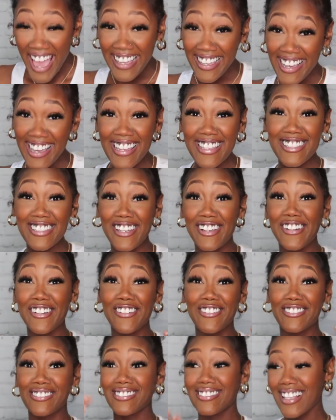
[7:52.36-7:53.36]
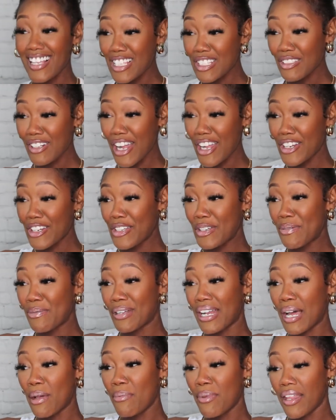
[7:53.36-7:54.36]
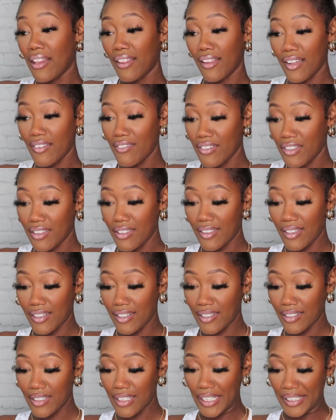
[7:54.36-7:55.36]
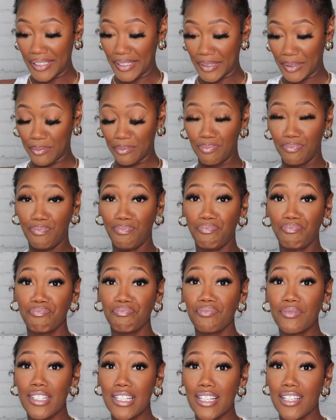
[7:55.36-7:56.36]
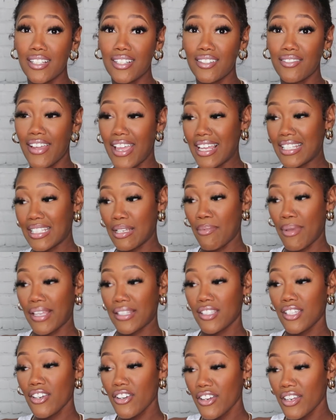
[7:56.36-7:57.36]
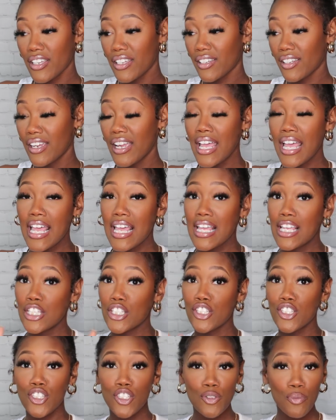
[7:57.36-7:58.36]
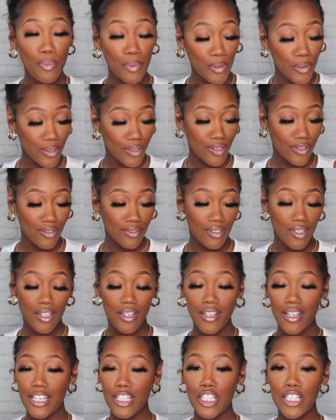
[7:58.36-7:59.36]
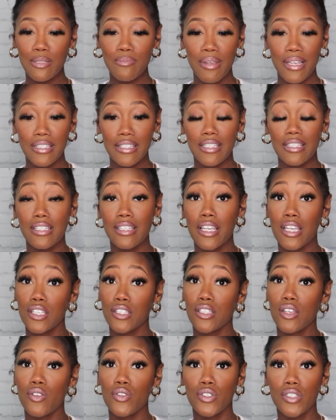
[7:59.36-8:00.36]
yeah. So that's what I do. But I've been loving the Dove antibacterial. It just makes the skin so